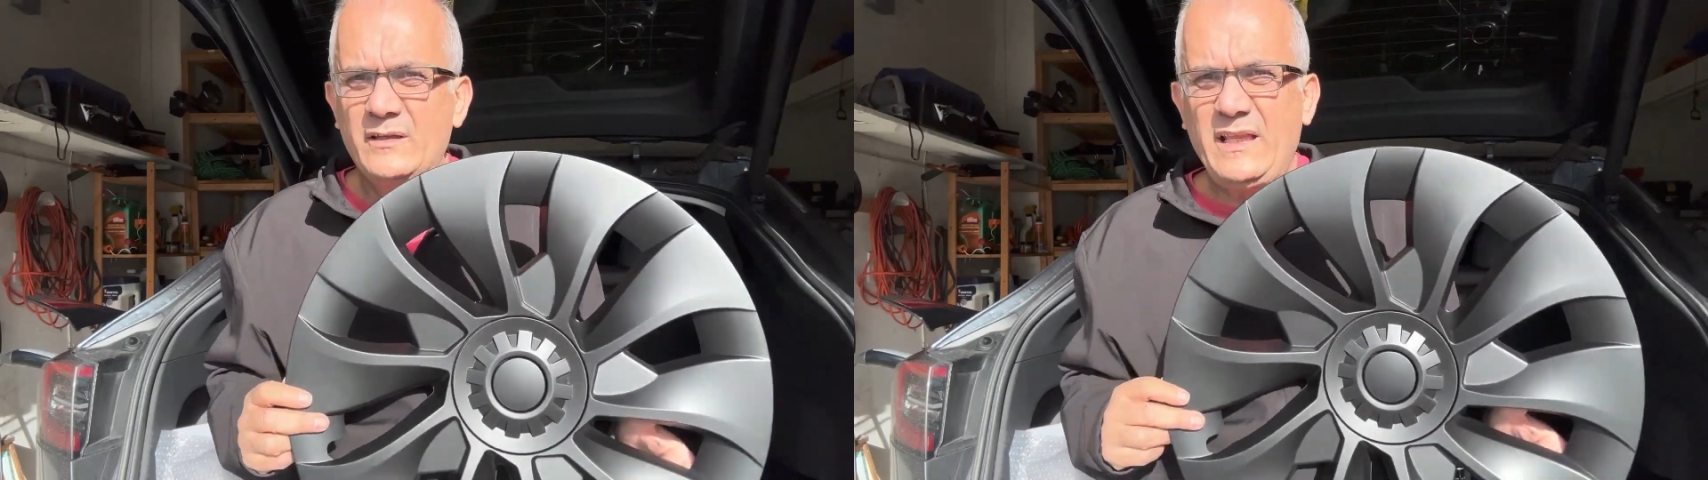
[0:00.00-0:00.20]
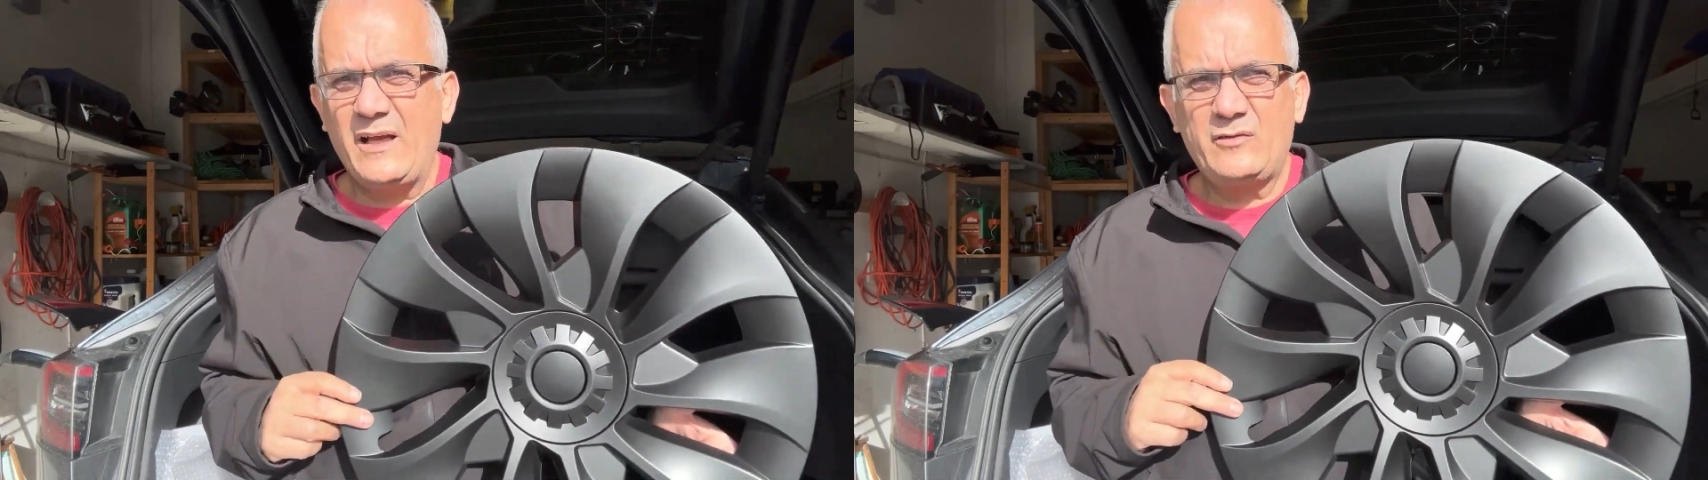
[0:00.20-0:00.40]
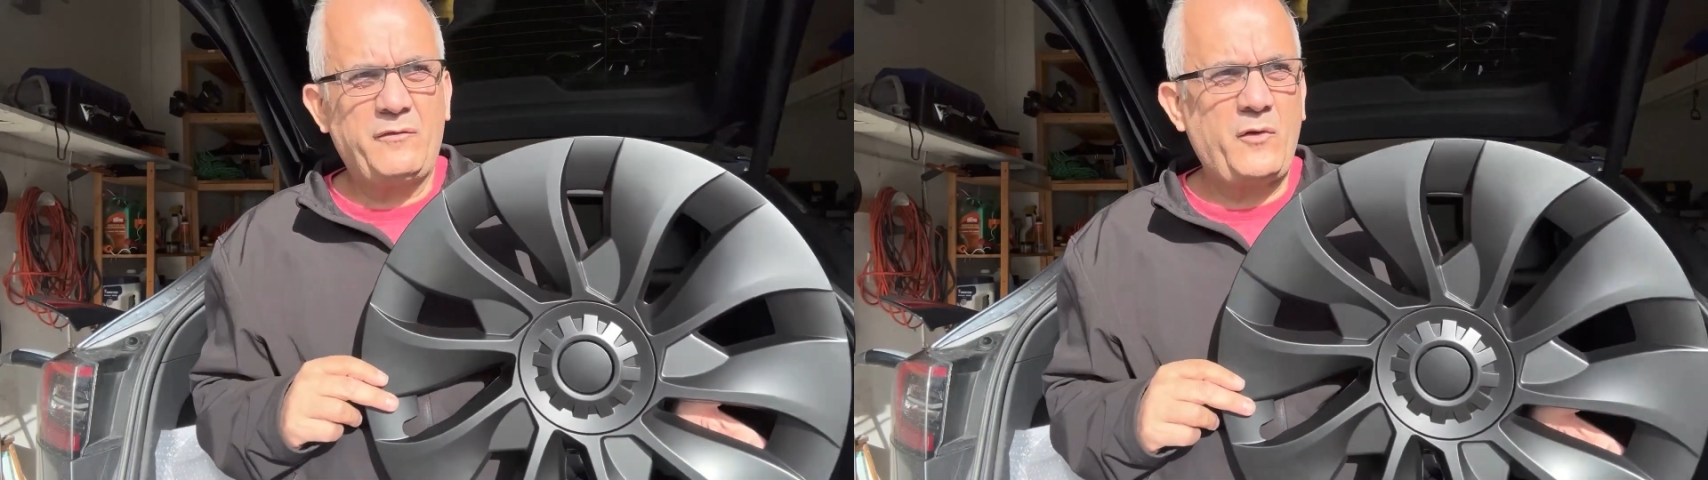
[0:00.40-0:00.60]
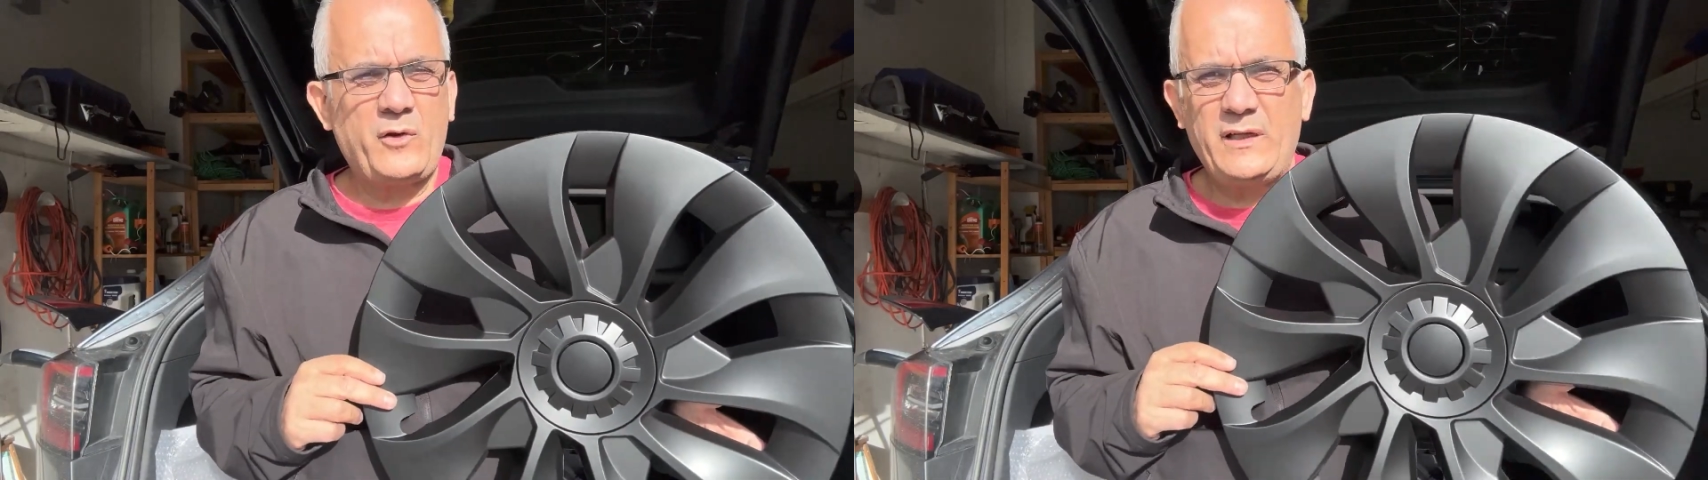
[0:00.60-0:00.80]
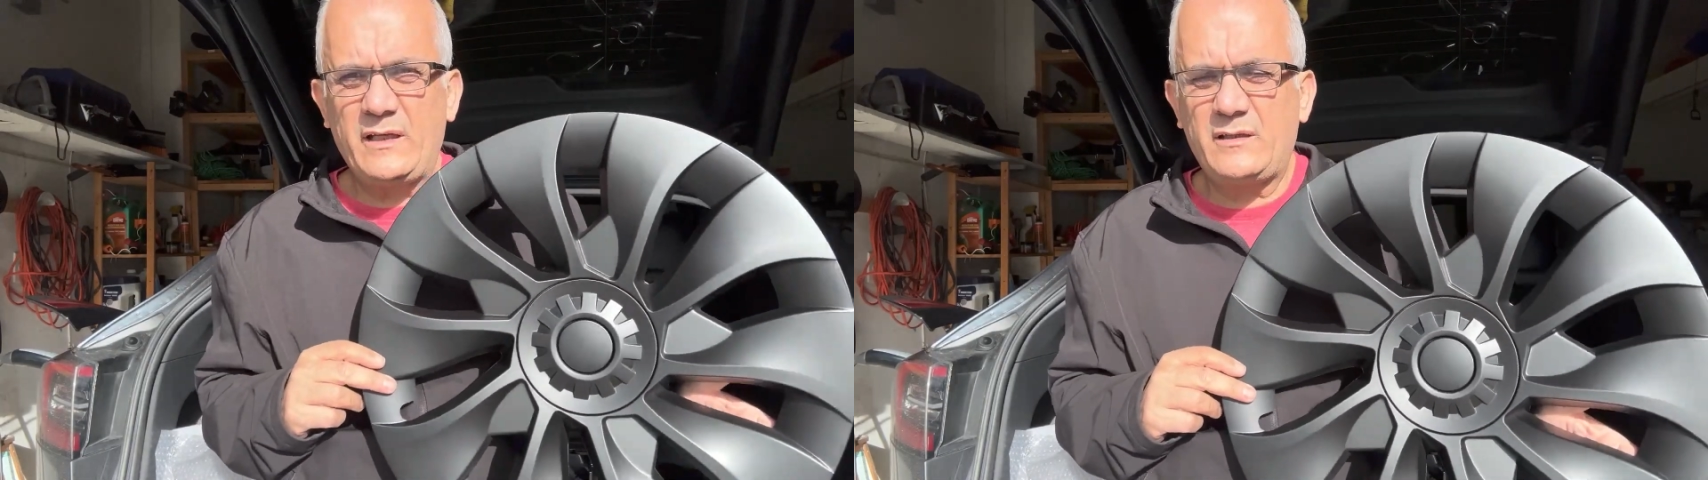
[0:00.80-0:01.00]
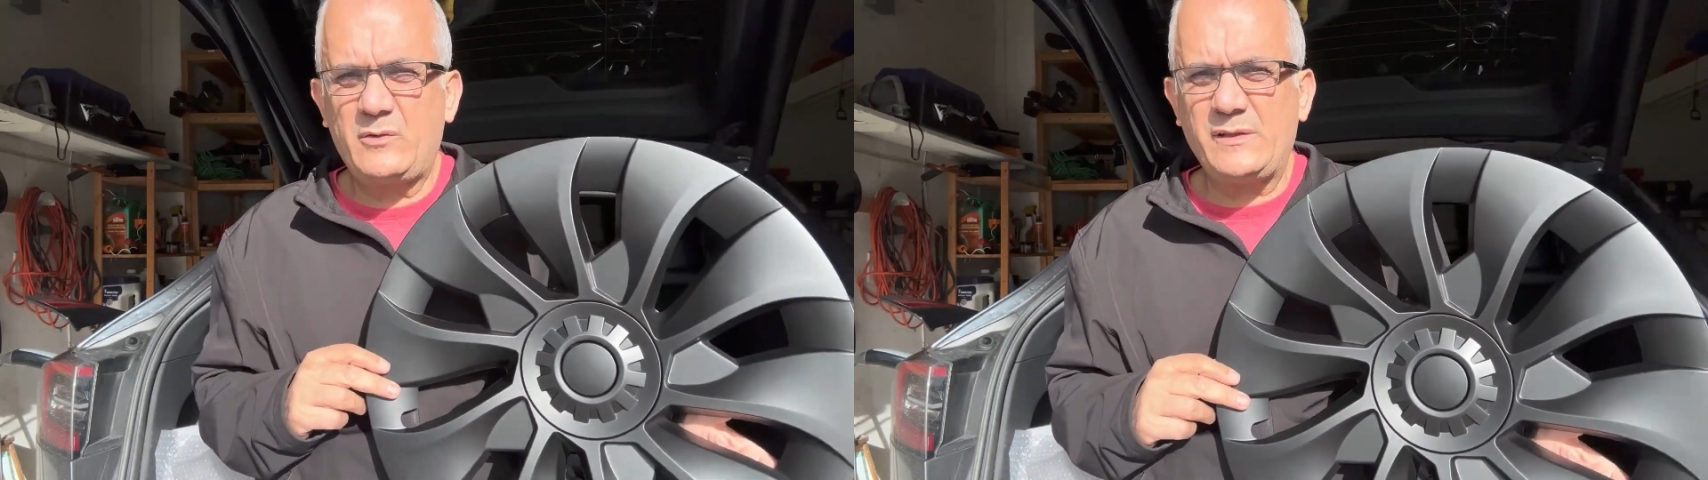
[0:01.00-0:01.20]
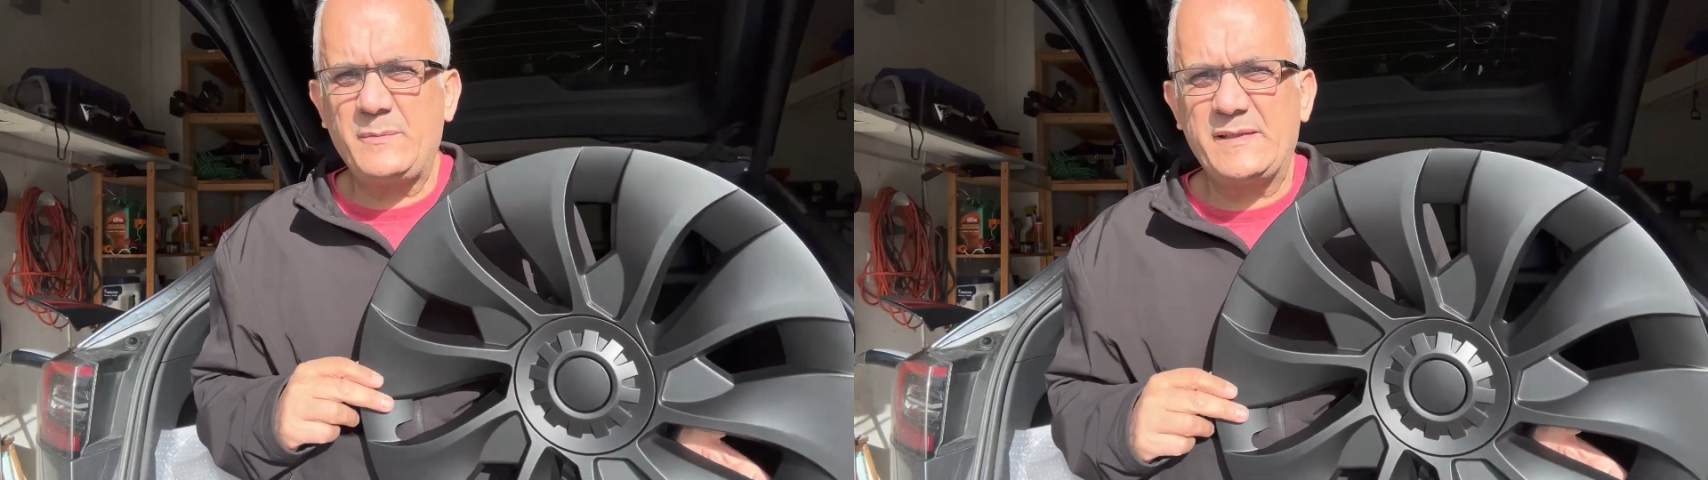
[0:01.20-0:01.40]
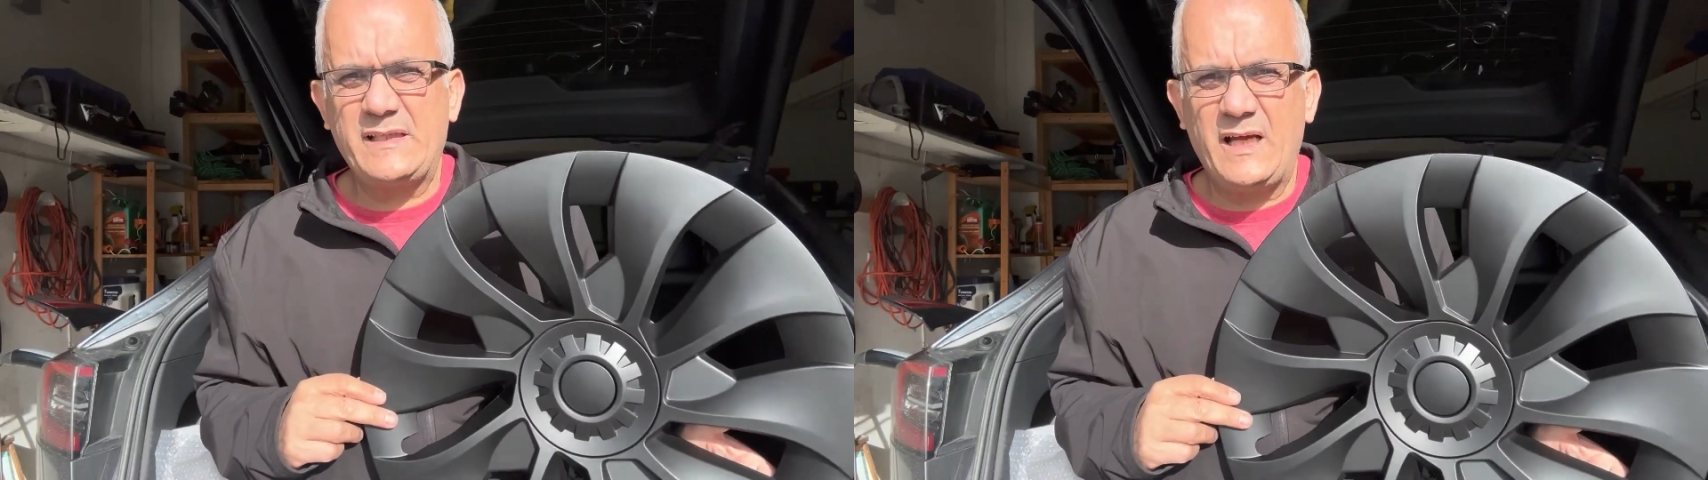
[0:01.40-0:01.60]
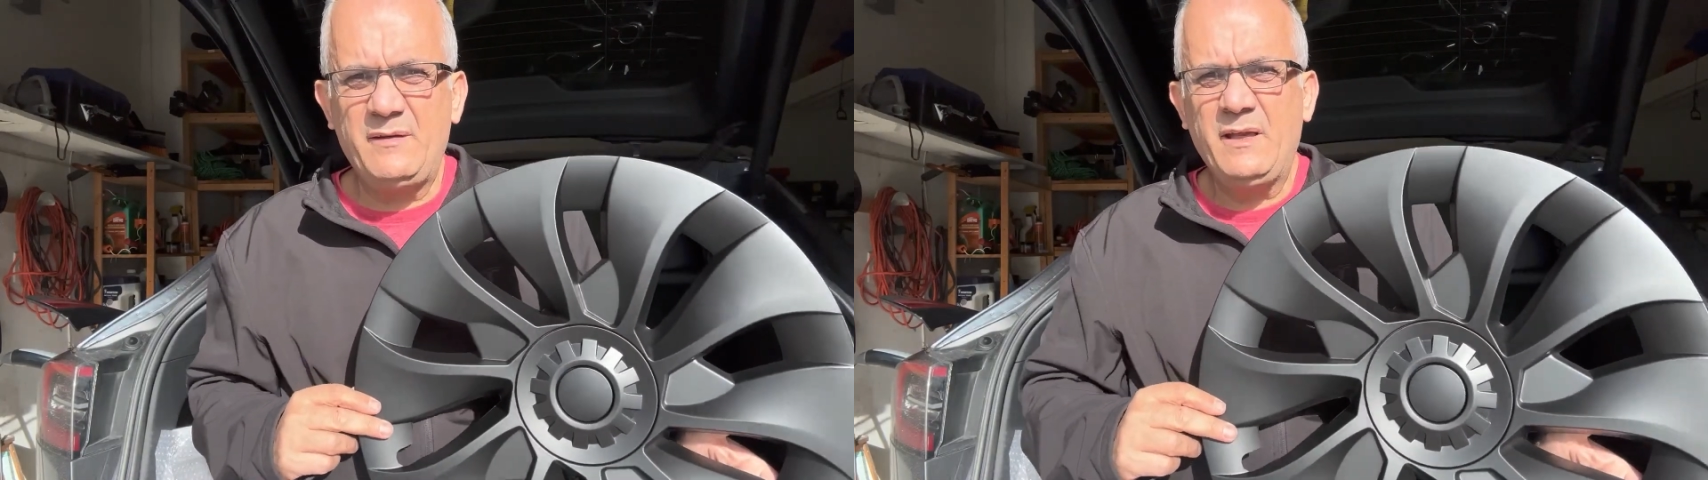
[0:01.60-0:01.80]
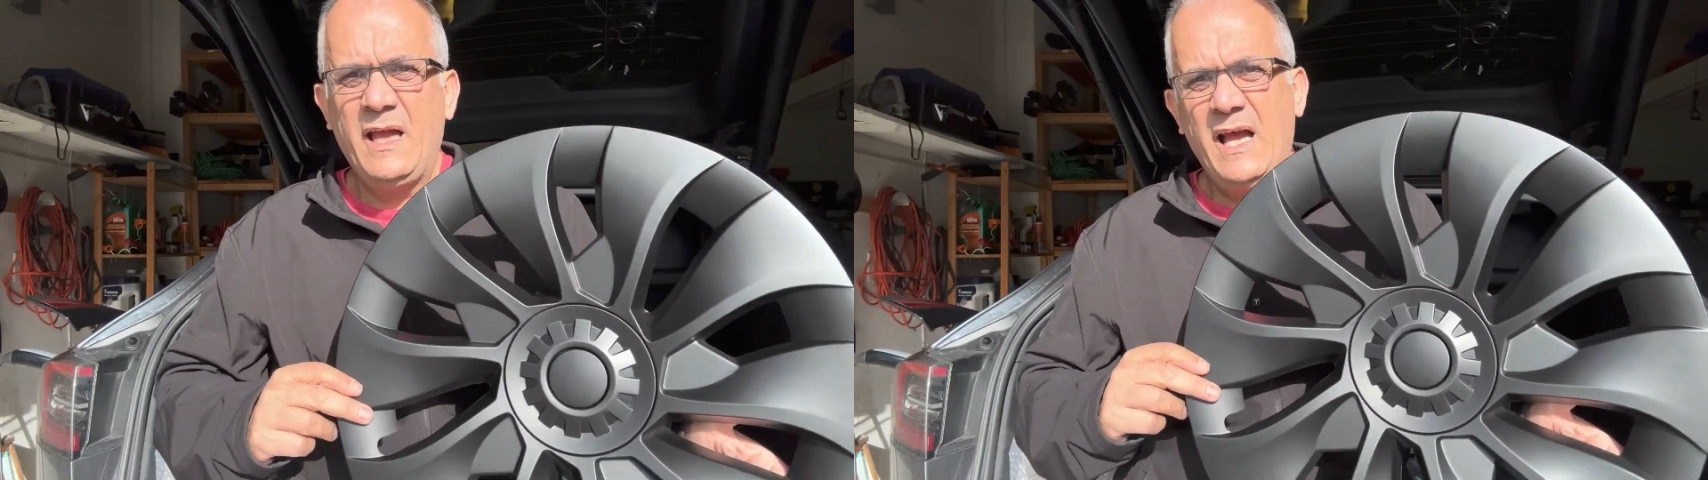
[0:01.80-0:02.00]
down to Florida in Christmas time,